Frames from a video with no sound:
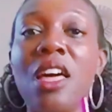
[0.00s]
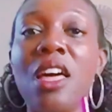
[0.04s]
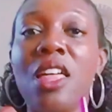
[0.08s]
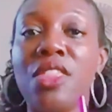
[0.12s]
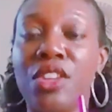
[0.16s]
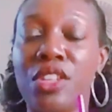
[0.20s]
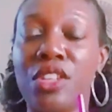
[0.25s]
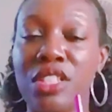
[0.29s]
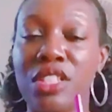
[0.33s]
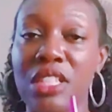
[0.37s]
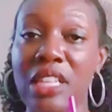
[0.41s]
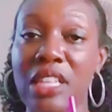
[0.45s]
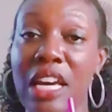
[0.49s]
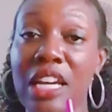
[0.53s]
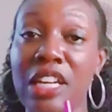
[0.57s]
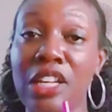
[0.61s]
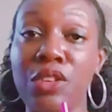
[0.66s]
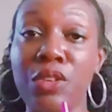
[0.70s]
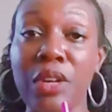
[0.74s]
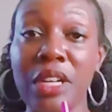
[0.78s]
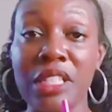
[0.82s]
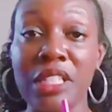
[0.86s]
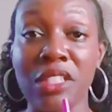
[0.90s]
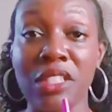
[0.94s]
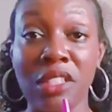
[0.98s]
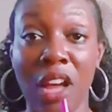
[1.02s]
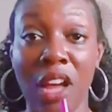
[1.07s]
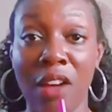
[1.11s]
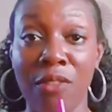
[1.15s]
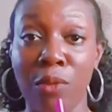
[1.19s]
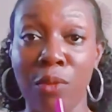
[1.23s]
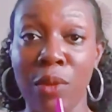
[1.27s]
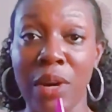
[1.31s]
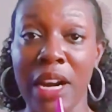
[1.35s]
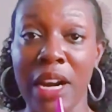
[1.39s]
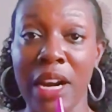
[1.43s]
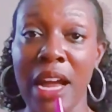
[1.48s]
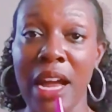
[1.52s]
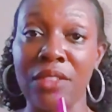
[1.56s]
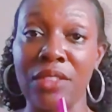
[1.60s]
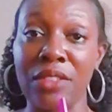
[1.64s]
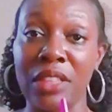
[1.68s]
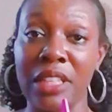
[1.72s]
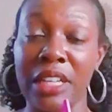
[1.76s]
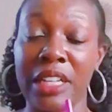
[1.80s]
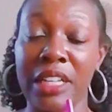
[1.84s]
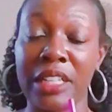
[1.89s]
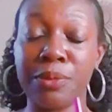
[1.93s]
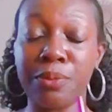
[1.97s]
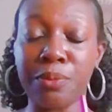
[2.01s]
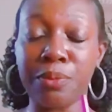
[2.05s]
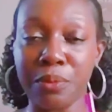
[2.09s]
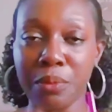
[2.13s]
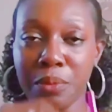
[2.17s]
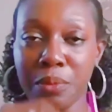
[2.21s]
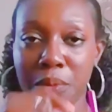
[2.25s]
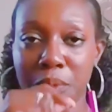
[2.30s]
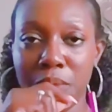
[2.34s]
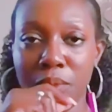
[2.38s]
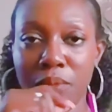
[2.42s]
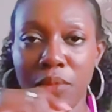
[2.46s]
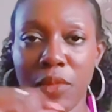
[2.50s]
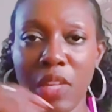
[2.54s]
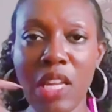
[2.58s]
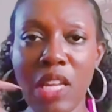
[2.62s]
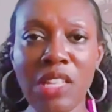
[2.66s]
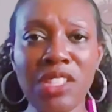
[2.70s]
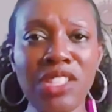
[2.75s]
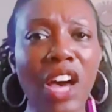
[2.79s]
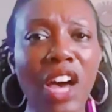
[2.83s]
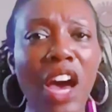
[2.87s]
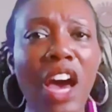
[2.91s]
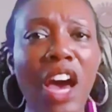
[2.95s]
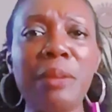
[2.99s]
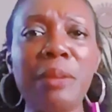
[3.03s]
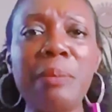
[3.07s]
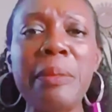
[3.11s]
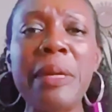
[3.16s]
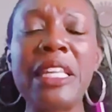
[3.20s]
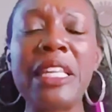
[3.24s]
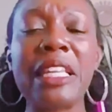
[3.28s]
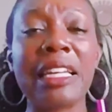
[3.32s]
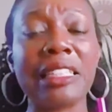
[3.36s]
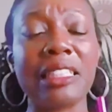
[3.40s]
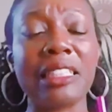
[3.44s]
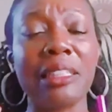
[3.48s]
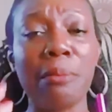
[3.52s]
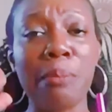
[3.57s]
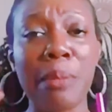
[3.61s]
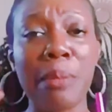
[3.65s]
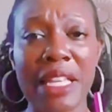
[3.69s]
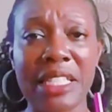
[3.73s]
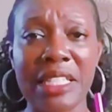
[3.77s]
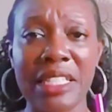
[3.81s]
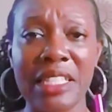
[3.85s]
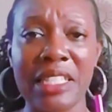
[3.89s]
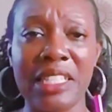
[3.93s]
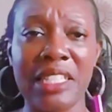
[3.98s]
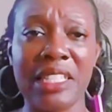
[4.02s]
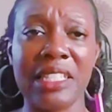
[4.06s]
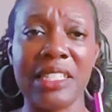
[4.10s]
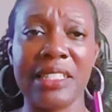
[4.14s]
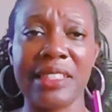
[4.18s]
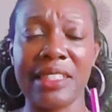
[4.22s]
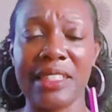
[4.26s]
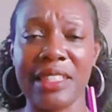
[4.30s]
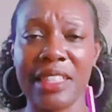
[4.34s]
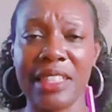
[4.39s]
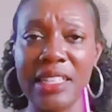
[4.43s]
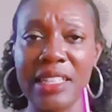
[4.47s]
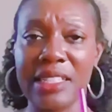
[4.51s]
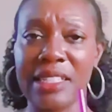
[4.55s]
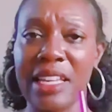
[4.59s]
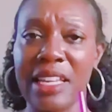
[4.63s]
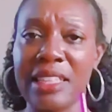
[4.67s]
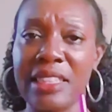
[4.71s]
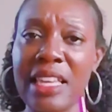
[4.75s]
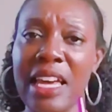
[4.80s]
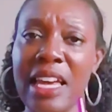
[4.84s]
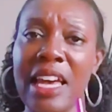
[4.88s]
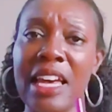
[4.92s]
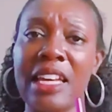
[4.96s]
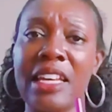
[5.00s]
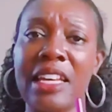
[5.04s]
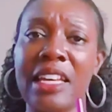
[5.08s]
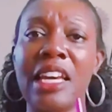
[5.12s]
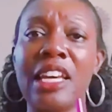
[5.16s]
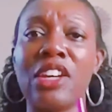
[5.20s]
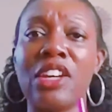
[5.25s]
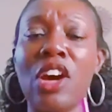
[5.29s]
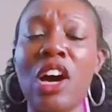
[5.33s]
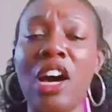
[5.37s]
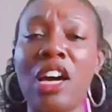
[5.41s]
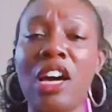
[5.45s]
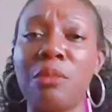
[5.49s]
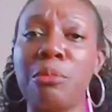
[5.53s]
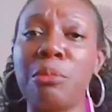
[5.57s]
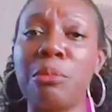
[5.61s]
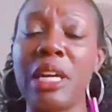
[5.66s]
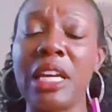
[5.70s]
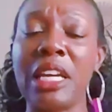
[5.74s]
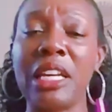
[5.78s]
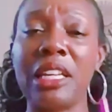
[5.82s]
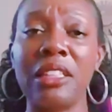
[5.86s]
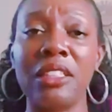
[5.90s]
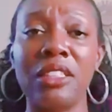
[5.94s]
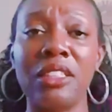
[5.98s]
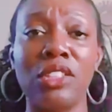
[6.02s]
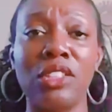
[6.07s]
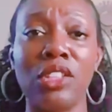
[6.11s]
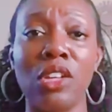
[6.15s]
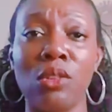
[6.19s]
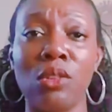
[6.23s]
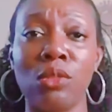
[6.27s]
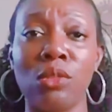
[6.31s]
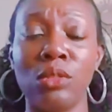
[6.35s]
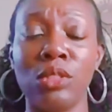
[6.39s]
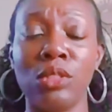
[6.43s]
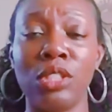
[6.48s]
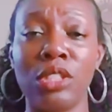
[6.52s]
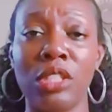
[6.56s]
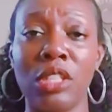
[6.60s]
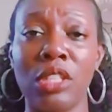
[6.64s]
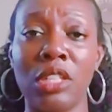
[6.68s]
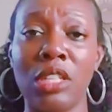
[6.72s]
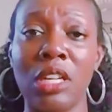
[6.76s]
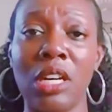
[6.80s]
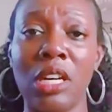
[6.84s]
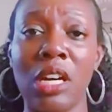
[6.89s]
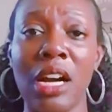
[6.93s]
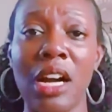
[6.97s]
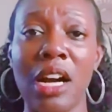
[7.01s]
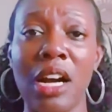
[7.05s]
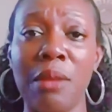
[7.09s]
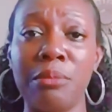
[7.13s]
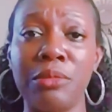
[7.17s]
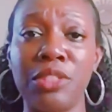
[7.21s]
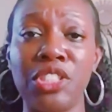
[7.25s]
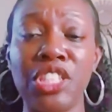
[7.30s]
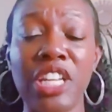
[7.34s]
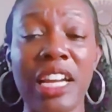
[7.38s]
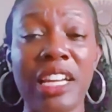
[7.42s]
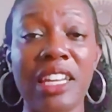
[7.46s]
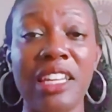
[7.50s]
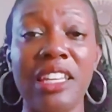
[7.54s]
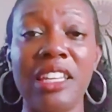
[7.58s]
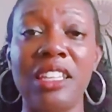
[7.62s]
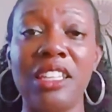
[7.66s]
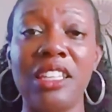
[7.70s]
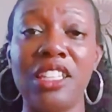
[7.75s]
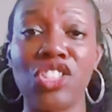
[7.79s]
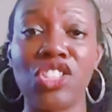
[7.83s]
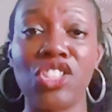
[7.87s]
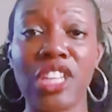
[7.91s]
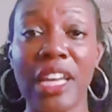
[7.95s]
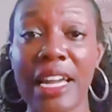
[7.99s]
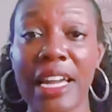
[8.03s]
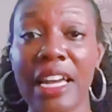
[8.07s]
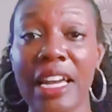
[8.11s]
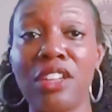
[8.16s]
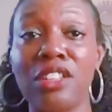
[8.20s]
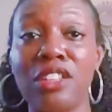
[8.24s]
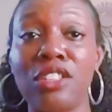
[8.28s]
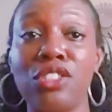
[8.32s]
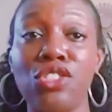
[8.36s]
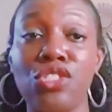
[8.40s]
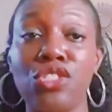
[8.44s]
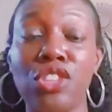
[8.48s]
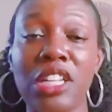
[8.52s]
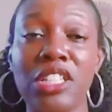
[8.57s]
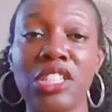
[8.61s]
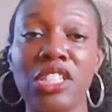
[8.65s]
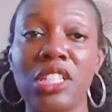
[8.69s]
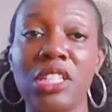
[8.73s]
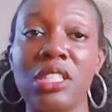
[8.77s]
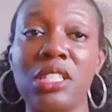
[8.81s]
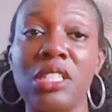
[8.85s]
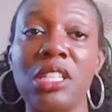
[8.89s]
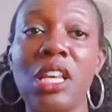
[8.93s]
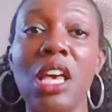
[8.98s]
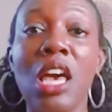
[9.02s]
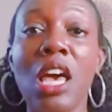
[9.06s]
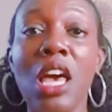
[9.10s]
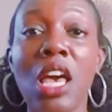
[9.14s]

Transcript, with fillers: There's a lot of great software out there to automate like the messages and things like that and automate, you know, your um, check-in and check-out instructions.